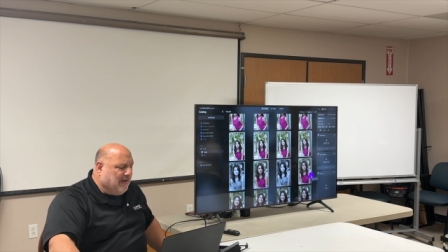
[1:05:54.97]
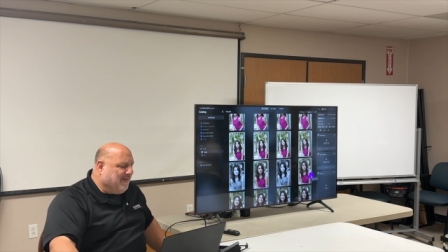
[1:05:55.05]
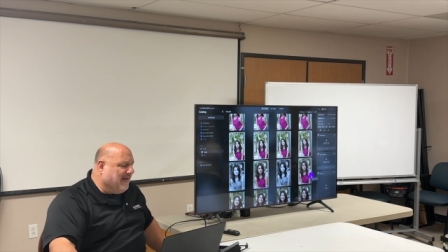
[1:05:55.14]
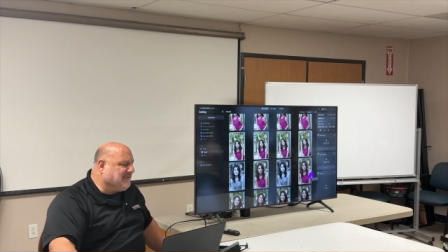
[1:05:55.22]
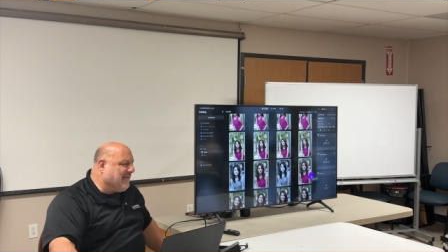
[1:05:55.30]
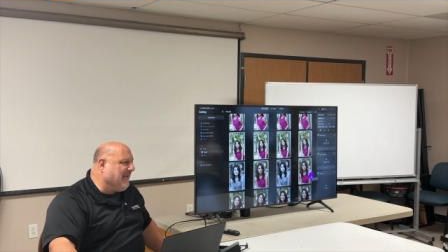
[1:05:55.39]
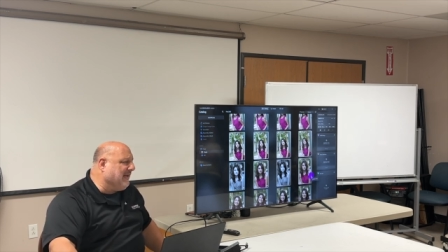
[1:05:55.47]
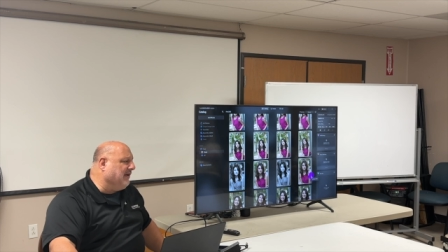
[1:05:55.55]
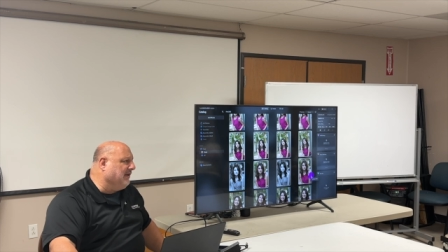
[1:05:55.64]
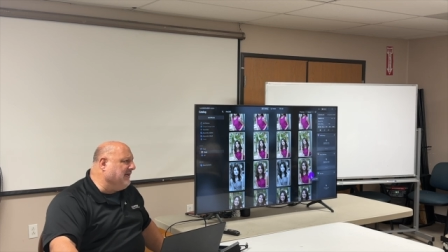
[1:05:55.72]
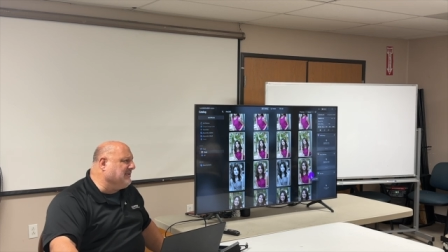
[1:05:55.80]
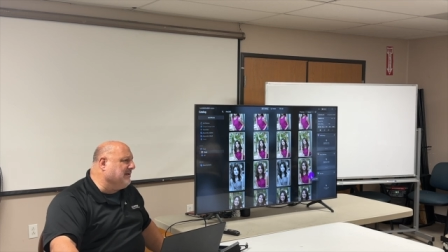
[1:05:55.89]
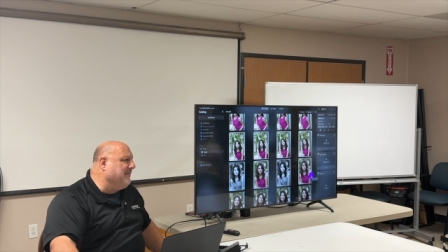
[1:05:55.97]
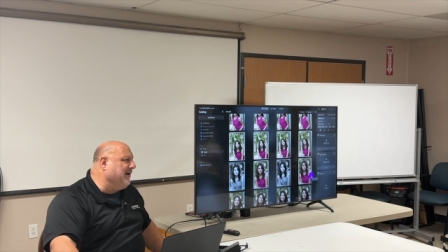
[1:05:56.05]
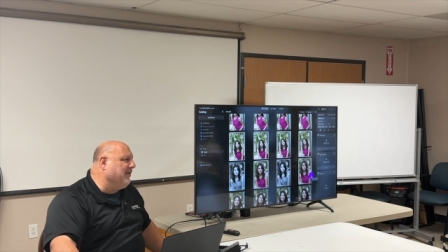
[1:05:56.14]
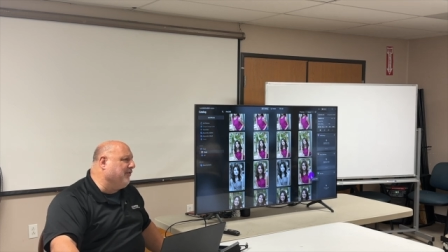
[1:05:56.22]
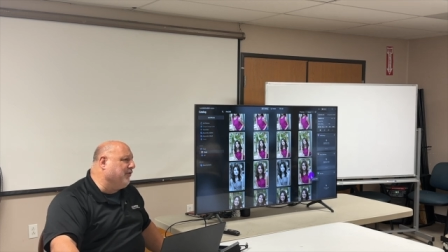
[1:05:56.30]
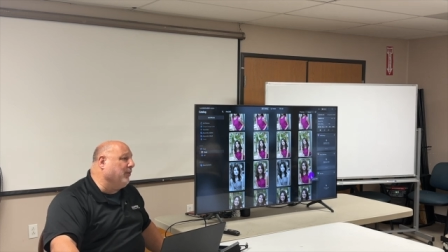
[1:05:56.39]
that's taking at least a minute
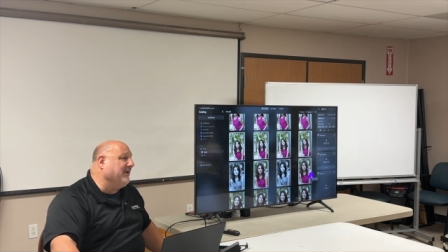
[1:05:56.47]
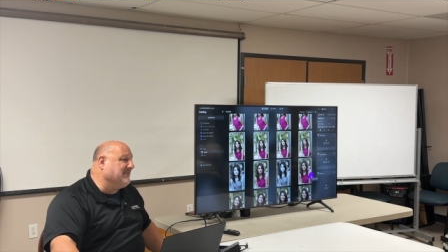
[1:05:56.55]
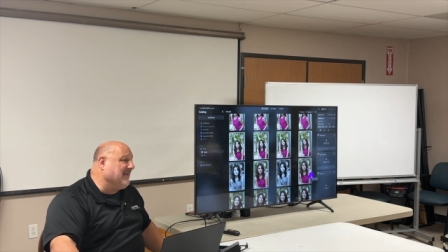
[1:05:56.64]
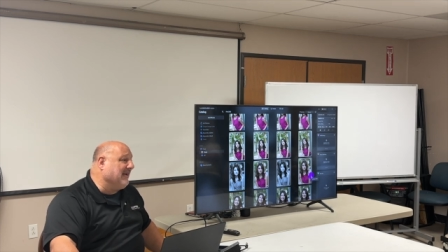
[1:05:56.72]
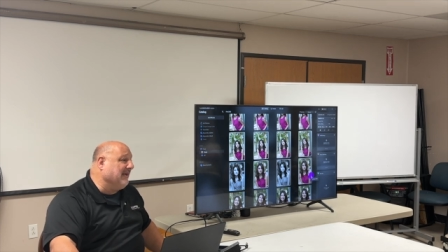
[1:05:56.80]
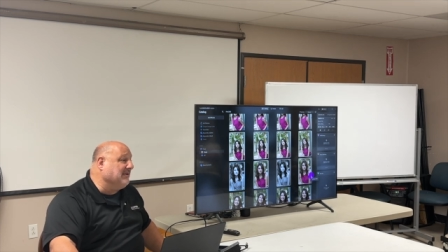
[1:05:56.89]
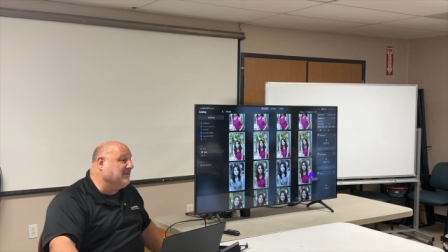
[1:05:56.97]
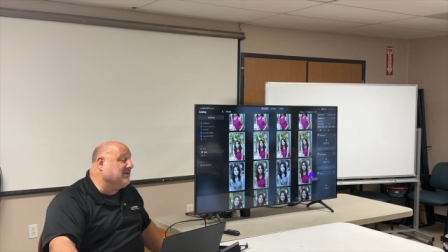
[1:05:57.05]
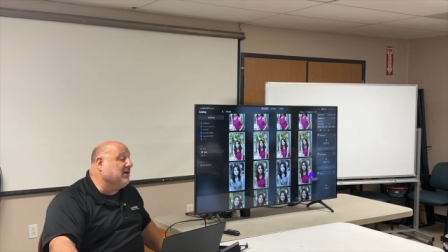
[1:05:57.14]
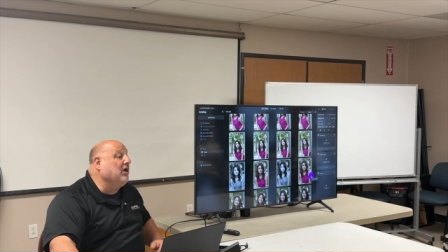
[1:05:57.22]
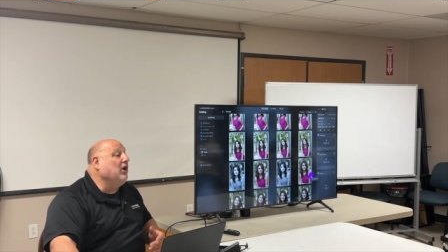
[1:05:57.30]
and 30 seconds.